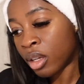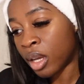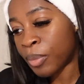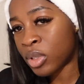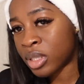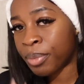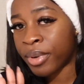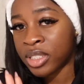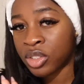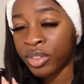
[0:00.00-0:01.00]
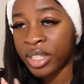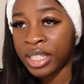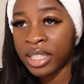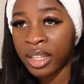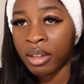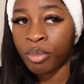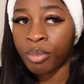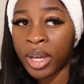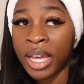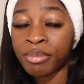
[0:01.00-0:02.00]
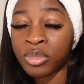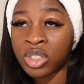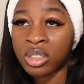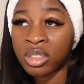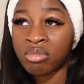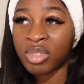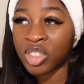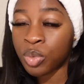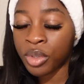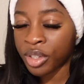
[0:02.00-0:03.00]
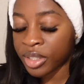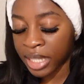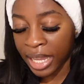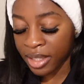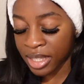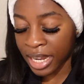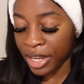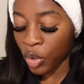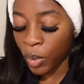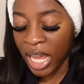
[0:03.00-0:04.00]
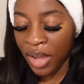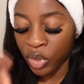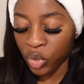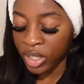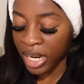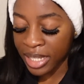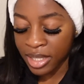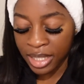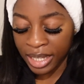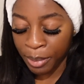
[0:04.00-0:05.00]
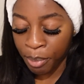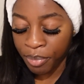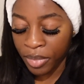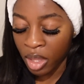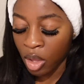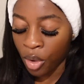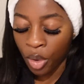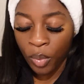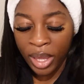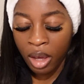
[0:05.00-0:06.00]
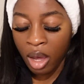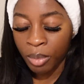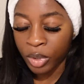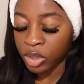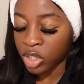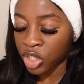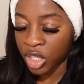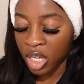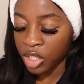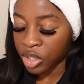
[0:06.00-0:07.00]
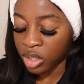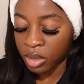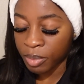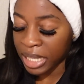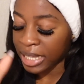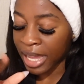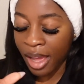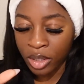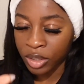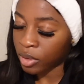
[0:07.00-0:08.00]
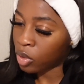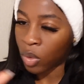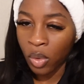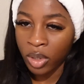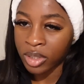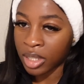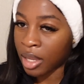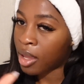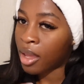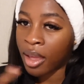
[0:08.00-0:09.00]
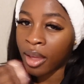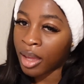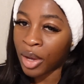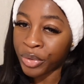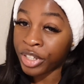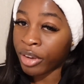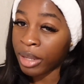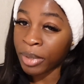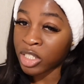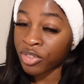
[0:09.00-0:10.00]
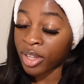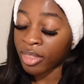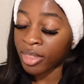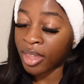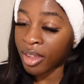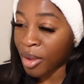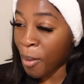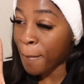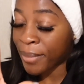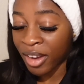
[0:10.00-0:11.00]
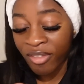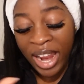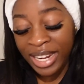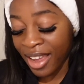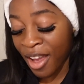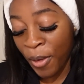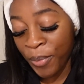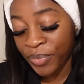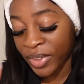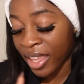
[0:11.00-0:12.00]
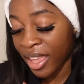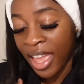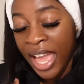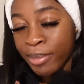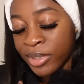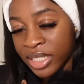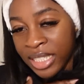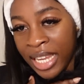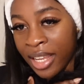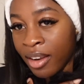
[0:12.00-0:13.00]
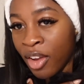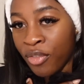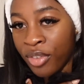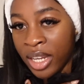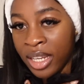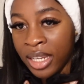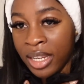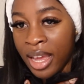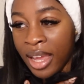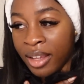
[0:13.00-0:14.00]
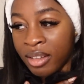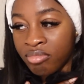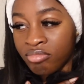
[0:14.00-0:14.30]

I'm not depressed or anything, but it's just one of those days. Like, I know when I have a good night's sleep, wake up, go to church, be in the house of the Lord, I'll regain my strength. But right now I'm just in a really like